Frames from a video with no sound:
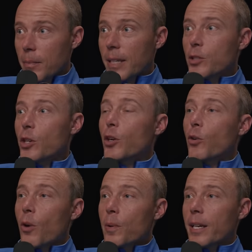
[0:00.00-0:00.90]
because you're
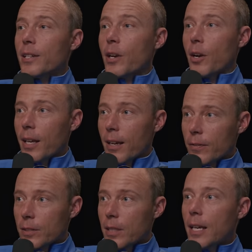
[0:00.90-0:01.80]
growing in your
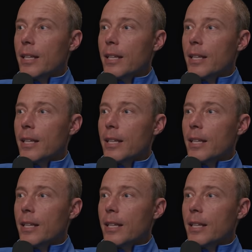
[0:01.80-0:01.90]
gift.